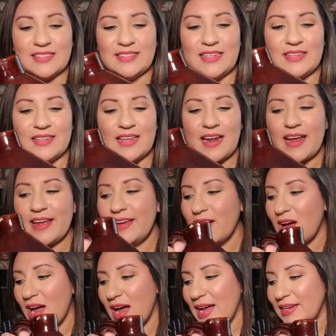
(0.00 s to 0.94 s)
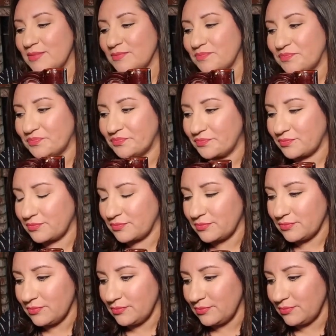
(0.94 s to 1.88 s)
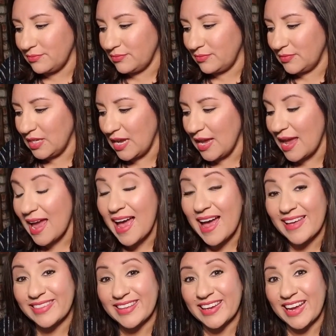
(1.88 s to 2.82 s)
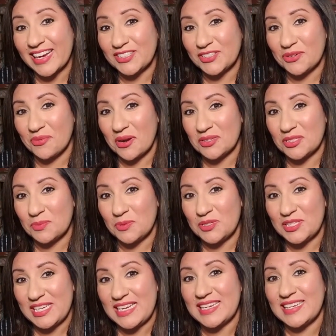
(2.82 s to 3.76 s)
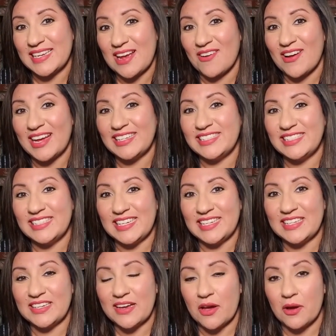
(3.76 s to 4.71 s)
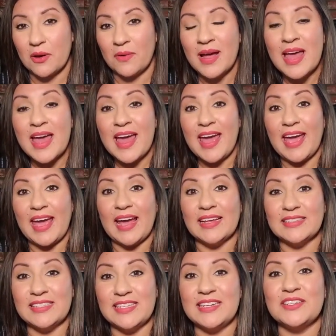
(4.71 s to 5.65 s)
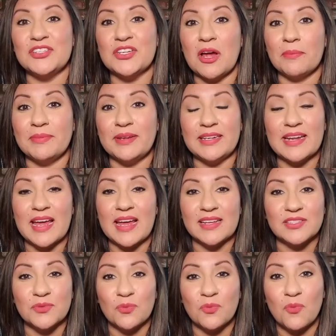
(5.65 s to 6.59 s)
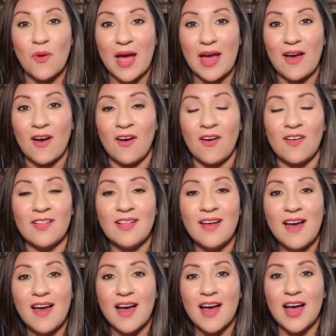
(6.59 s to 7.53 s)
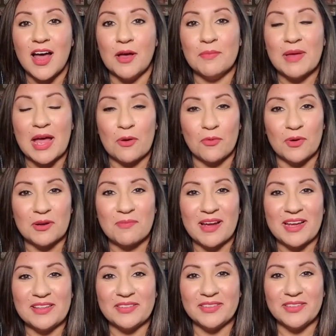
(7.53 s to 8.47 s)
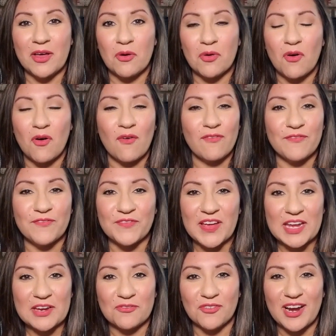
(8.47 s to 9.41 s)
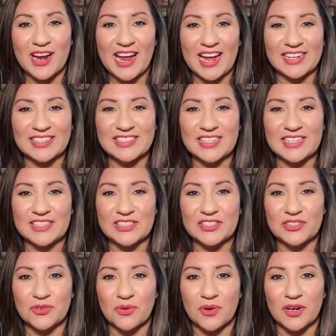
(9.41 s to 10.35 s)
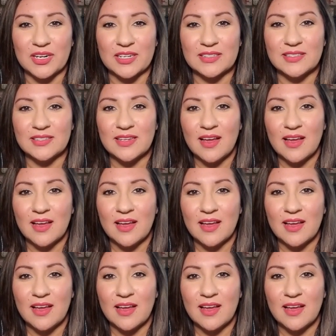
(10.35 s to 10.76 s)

thing that I got at the Country Rose Boutique. Now, I did go antique shopping as well at one of my local favorite antique stores.